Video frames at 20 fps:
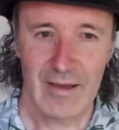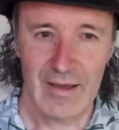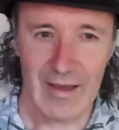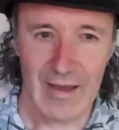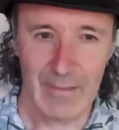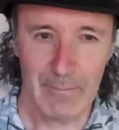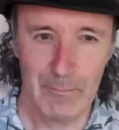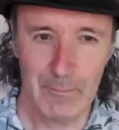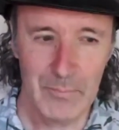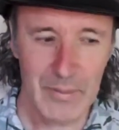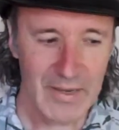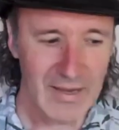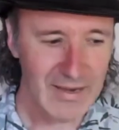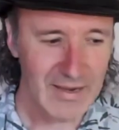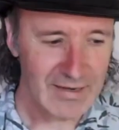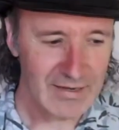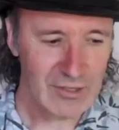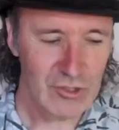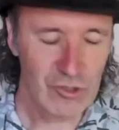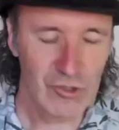a
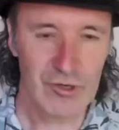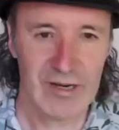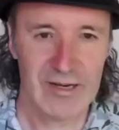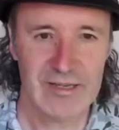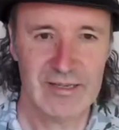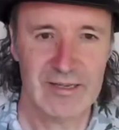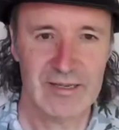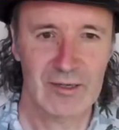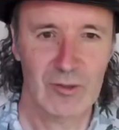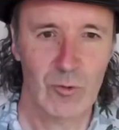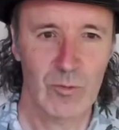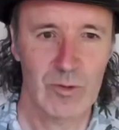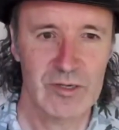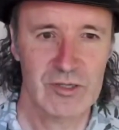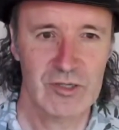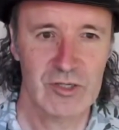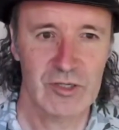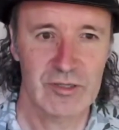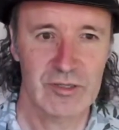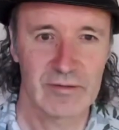penetrating
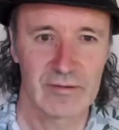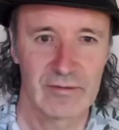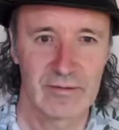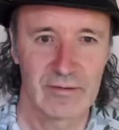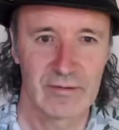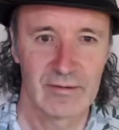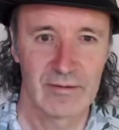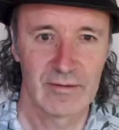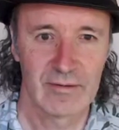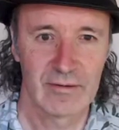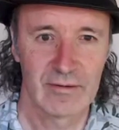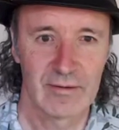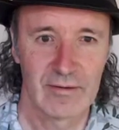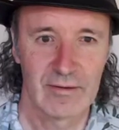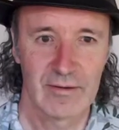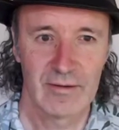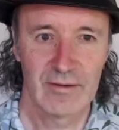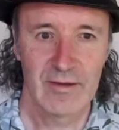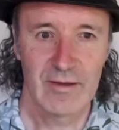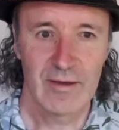question.
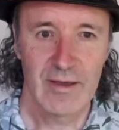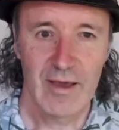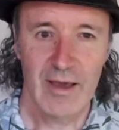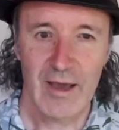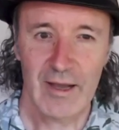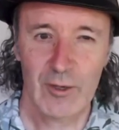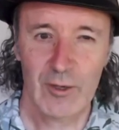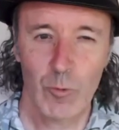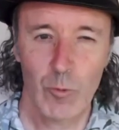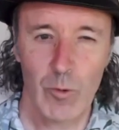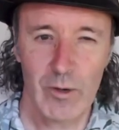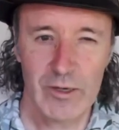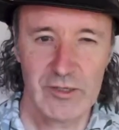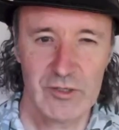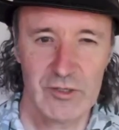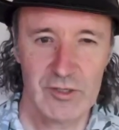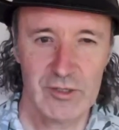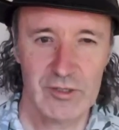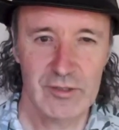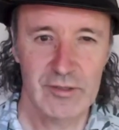A
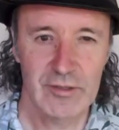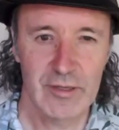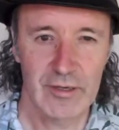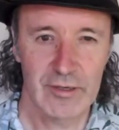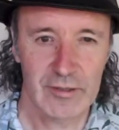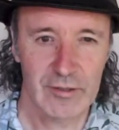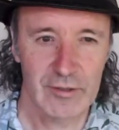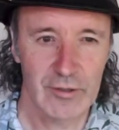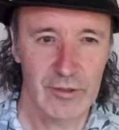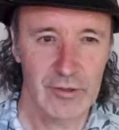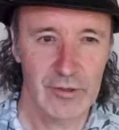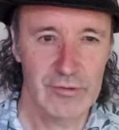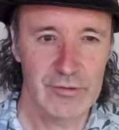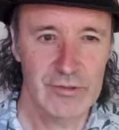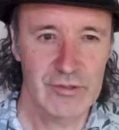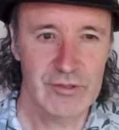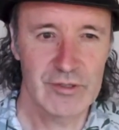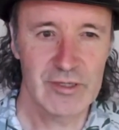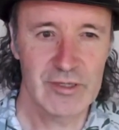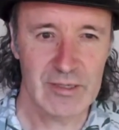question that goes
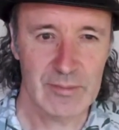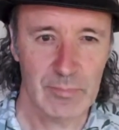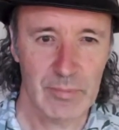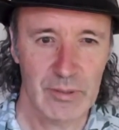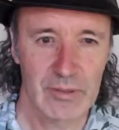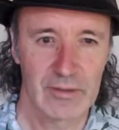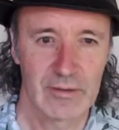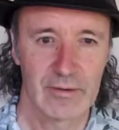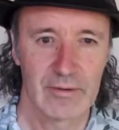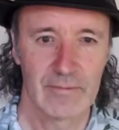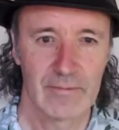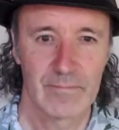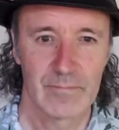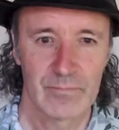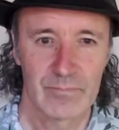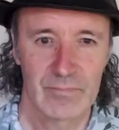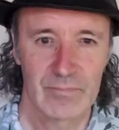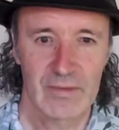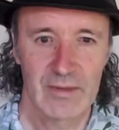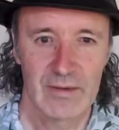deep,
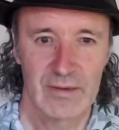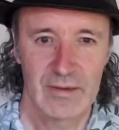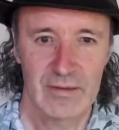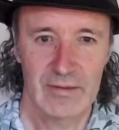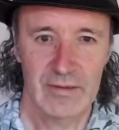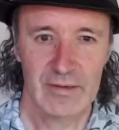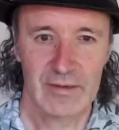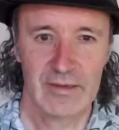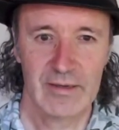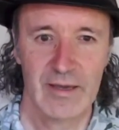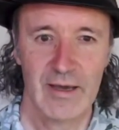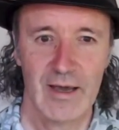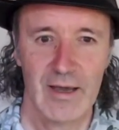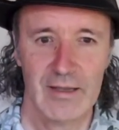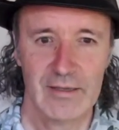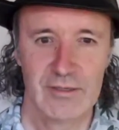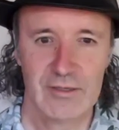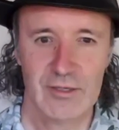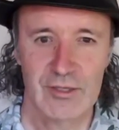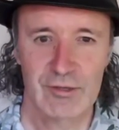that
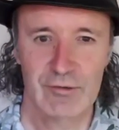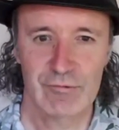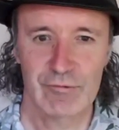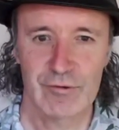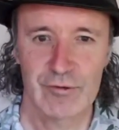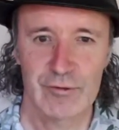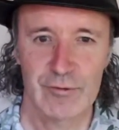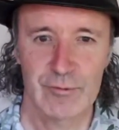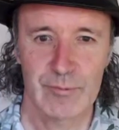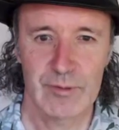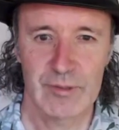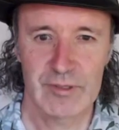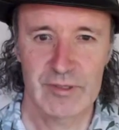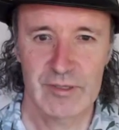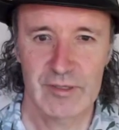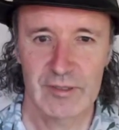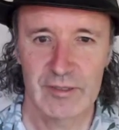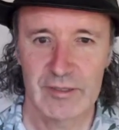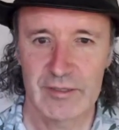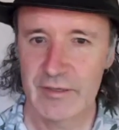cuts through
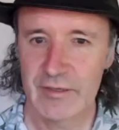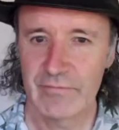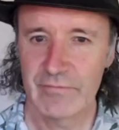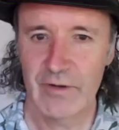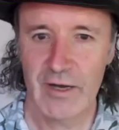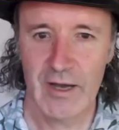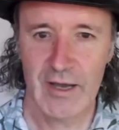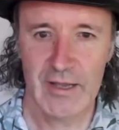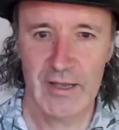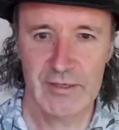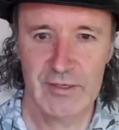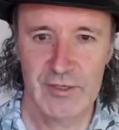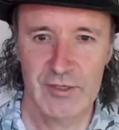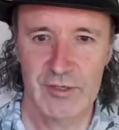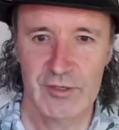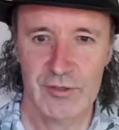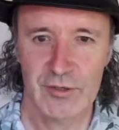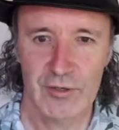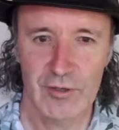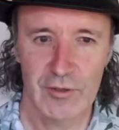until it divides
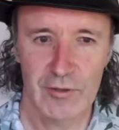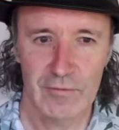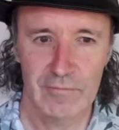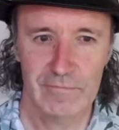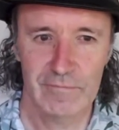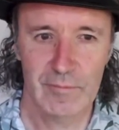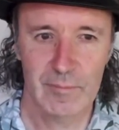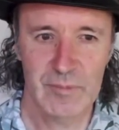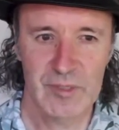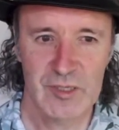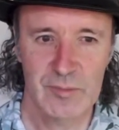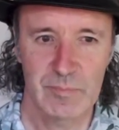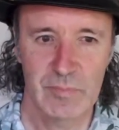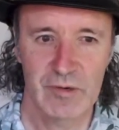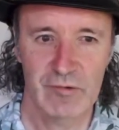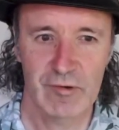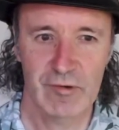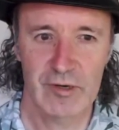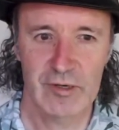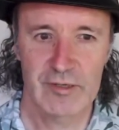soul from
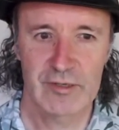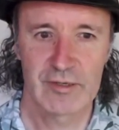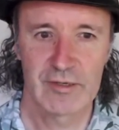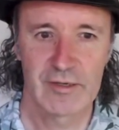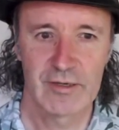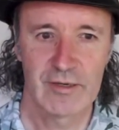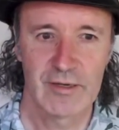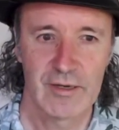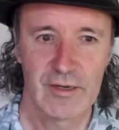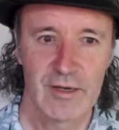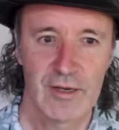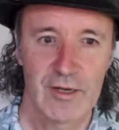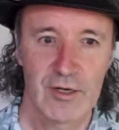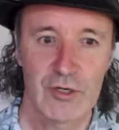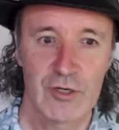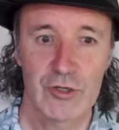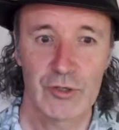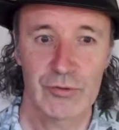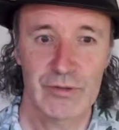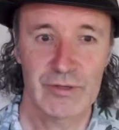spirit,
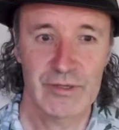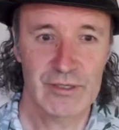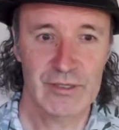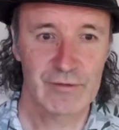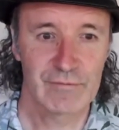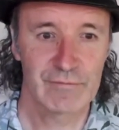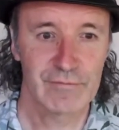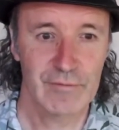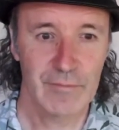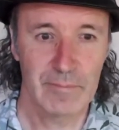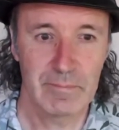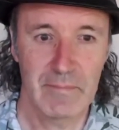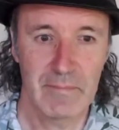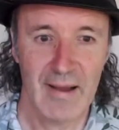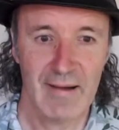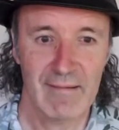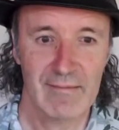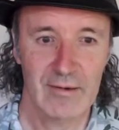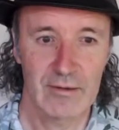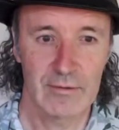joints from
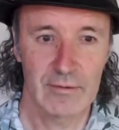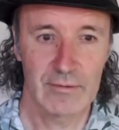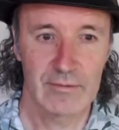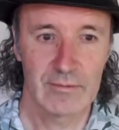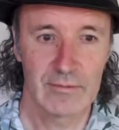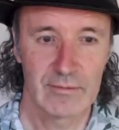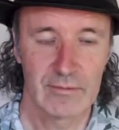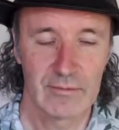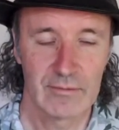marrow.